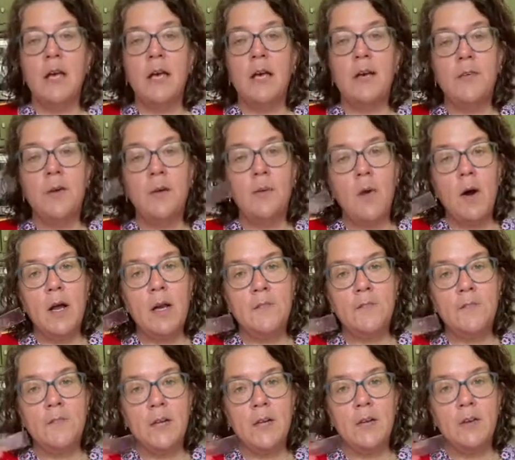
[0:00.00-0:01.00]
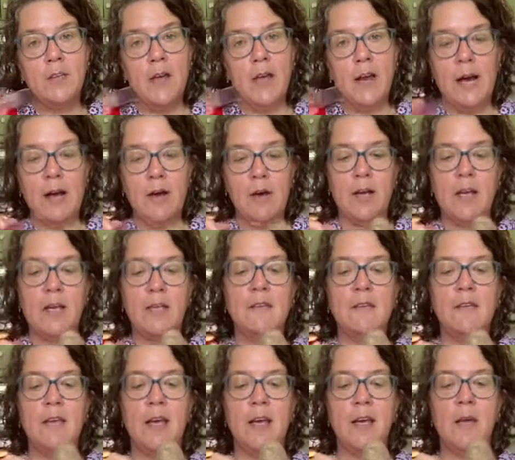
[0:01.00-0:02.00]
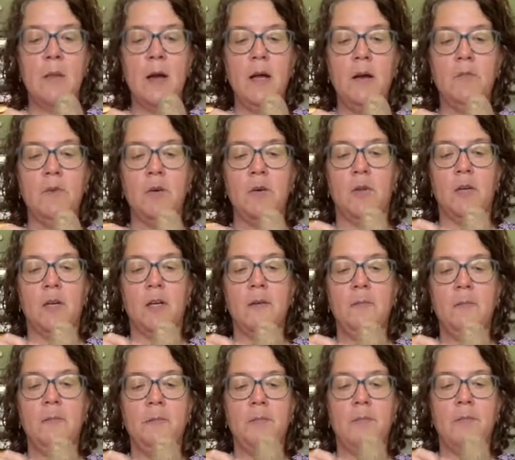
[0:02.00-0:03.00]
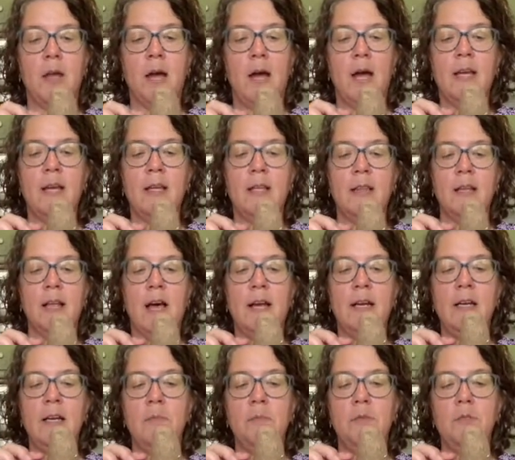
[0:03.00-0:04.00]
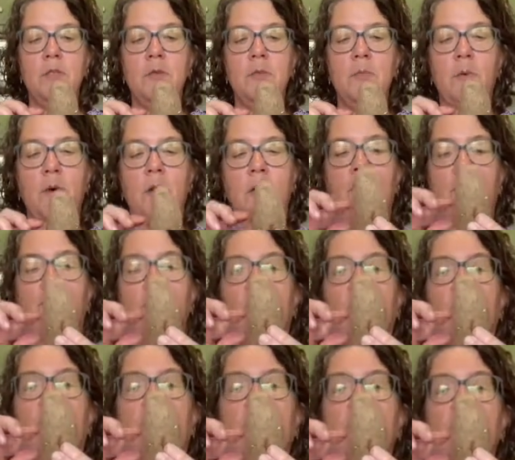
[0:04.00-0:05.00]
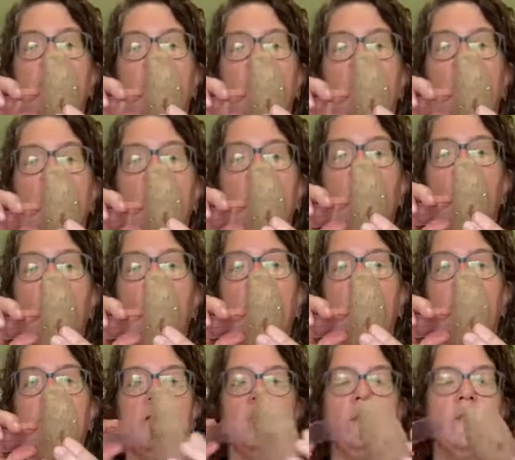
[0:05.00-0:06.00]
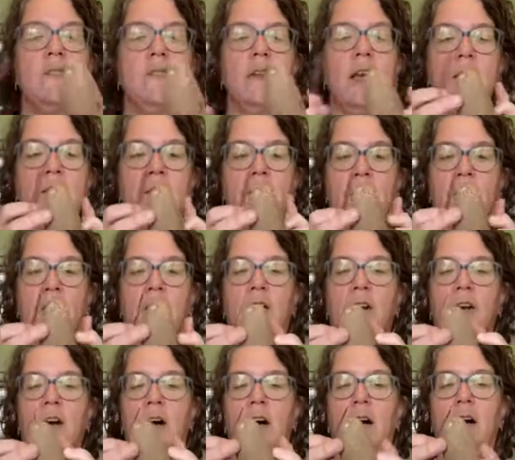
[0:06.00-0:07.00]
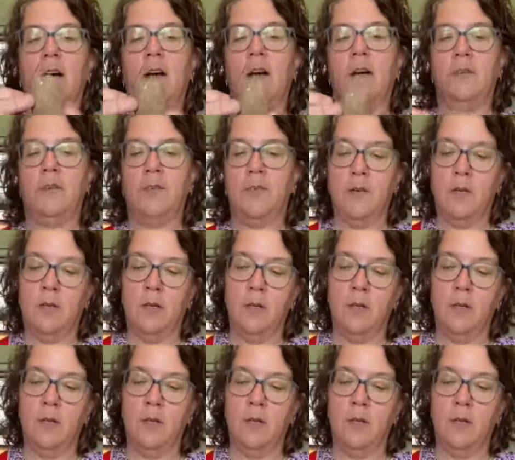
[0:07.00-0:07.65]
If I want to figure that out, I can take my ruler, I can line up 2.5 with the center of